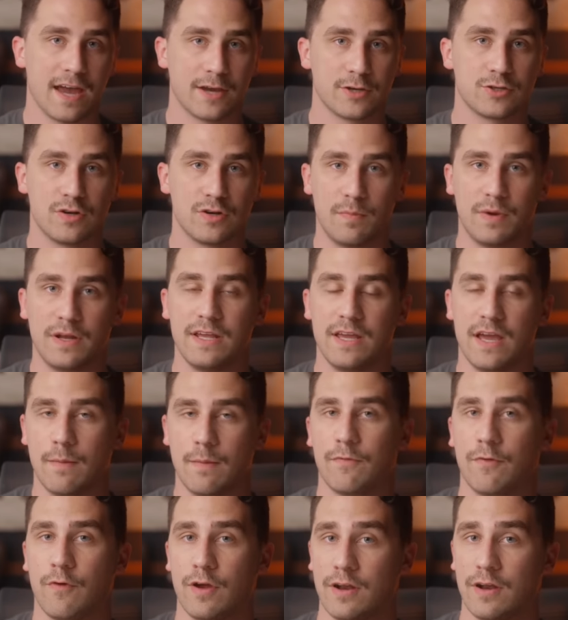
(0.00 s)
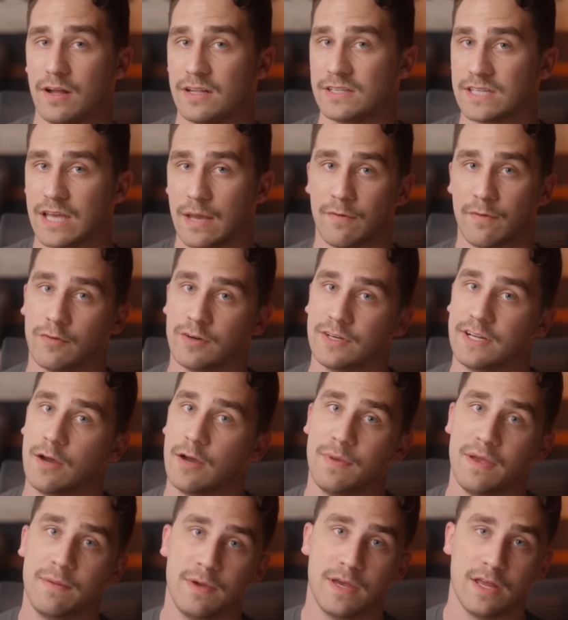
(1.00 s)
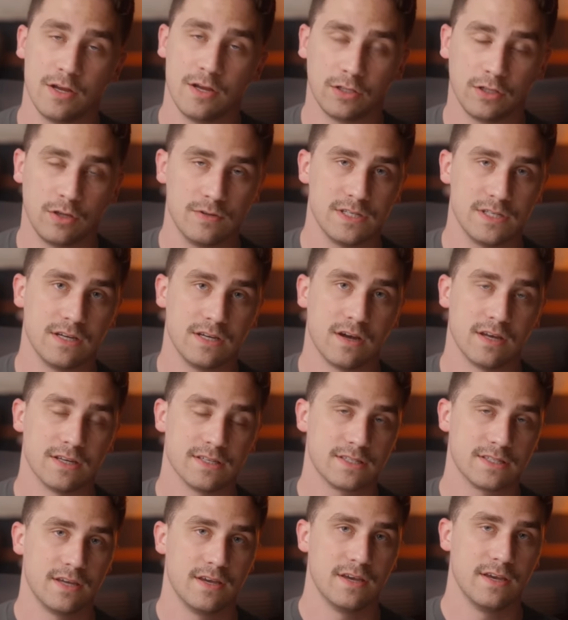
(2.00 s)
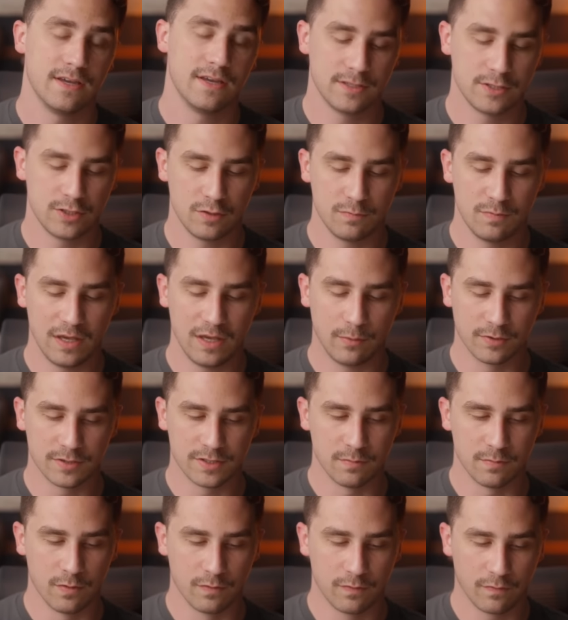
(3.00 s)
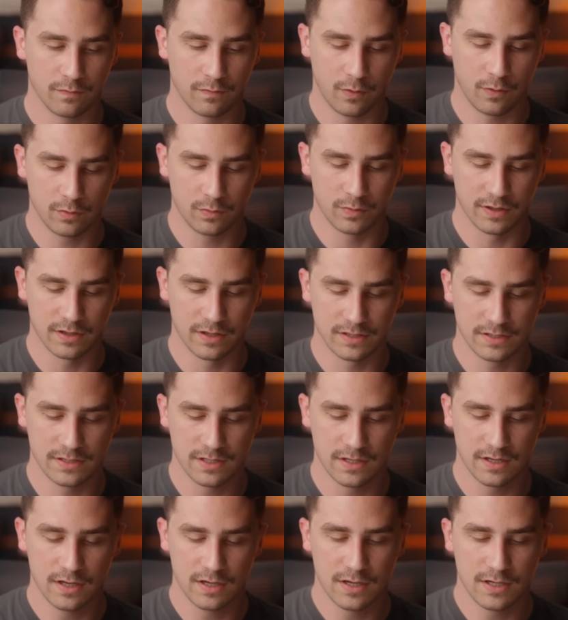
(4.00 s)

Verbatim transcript: extra money upfront on top of our down payment and closing costs to be able to move forward with this.